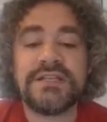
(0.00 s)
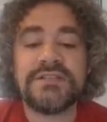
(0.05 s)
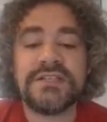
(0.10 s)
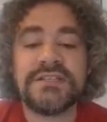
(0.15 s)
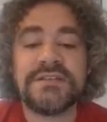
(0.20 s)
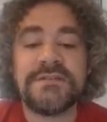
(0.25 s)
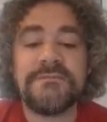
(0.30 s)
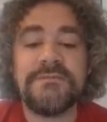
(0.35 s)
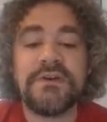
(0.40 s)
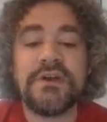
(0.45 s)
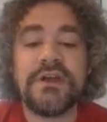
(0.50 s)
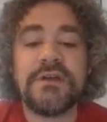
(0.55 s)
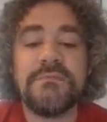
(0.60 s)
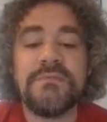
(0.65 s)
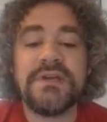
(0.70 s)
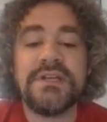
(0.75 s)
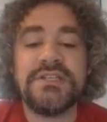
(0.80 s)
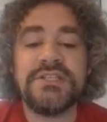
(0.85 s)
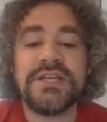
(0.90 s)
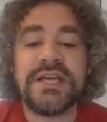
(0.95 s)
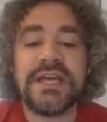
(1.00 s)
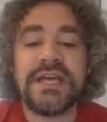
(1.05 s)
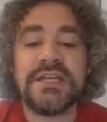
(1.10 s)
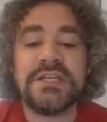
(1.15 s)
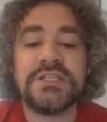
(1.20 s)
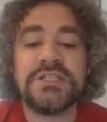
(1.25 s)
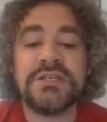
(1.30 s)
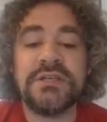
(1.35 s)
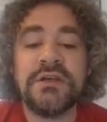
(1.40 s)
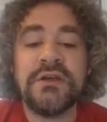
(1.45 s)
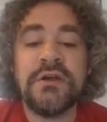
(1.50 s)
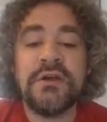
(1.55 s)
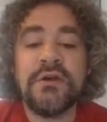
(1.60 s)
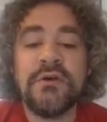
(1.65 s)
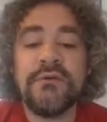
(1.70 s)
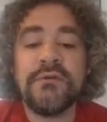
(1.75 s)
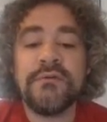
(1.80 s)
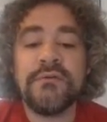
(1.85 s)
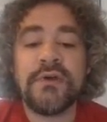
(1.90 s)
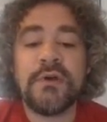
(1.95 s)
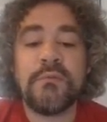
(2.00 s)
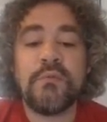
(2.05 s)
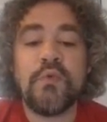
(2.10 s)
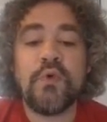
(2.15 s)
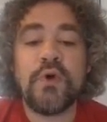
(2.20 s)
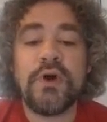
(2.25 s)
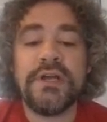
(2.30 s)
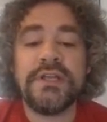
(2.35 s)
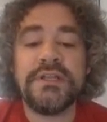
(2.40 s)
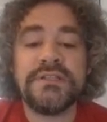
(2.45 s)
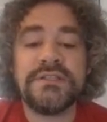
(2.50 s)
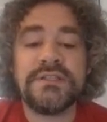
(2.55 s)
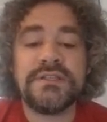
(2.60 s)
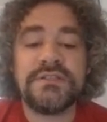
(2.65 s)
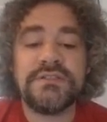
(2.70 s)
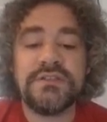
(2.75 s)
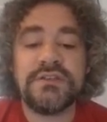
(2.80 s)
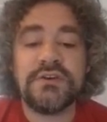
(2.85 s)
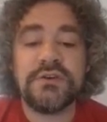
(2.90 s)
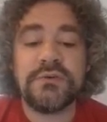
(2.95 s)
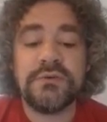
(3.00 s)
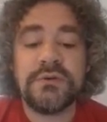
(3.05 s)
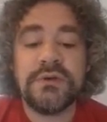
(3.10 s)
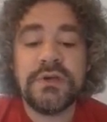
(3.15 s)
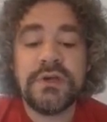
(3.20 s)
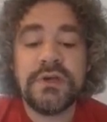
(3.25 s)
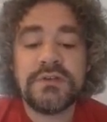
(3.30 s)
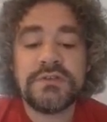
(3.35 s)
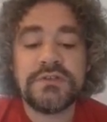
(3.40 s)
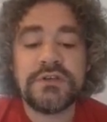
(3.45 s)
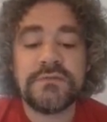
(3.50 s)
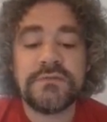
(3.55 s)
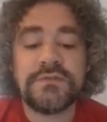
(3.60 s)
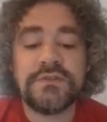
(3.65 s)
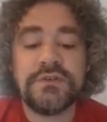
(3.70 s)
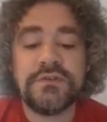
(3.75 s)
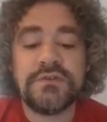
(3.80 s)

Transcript: So that's a very big change from 1 to 2. So if 2